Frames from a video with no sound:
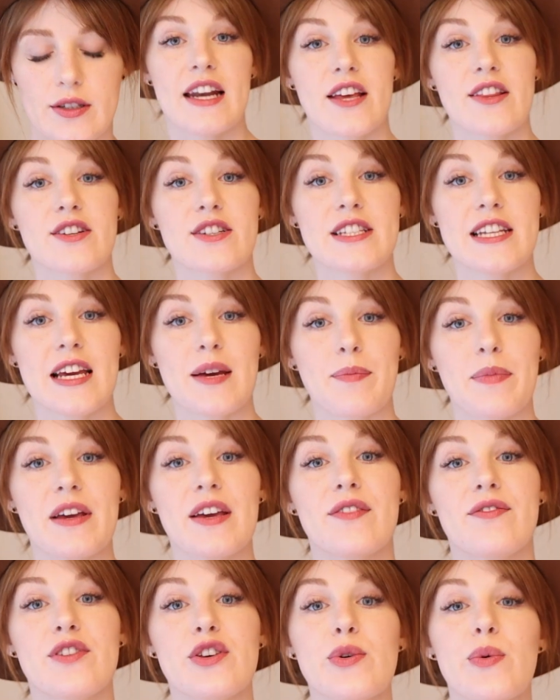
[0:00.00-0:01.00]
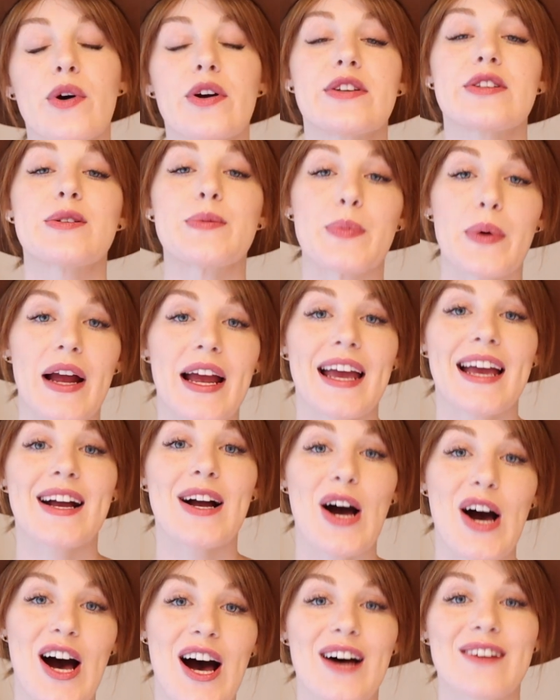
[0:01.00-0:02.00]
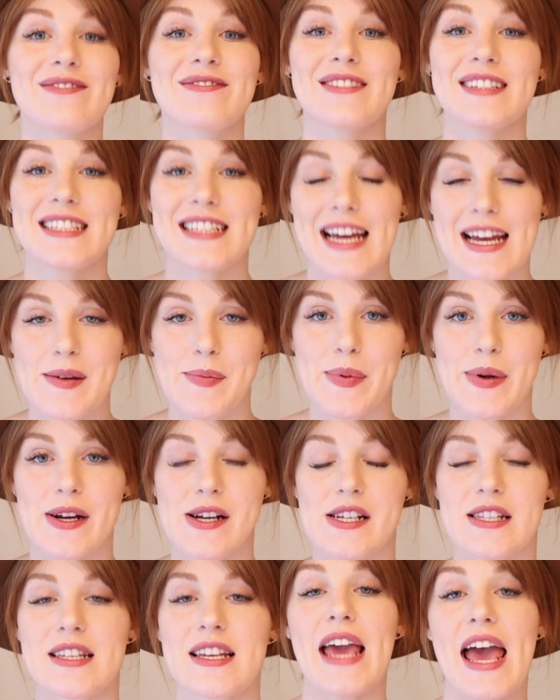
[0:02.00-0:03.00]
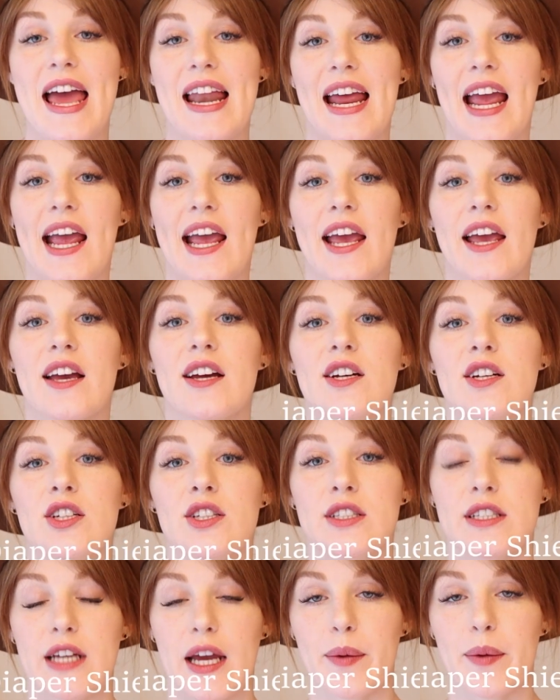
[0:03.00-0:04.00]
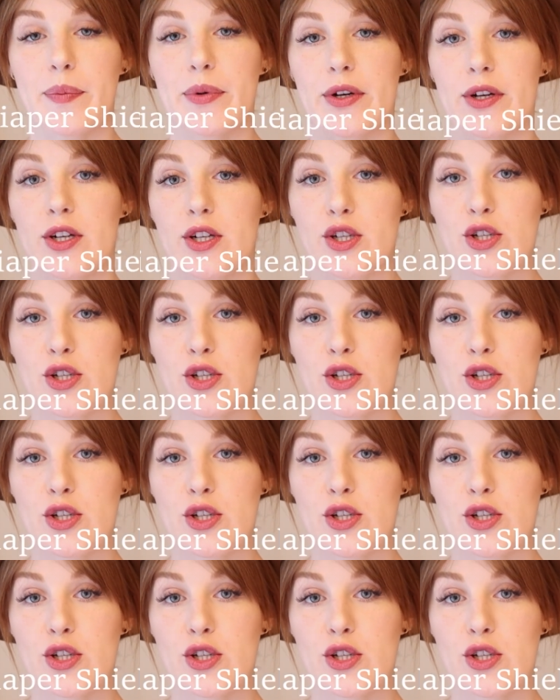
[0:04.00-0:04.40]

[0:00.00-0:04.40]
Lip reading: Another tip, if you are spraying off diapers, get a diaper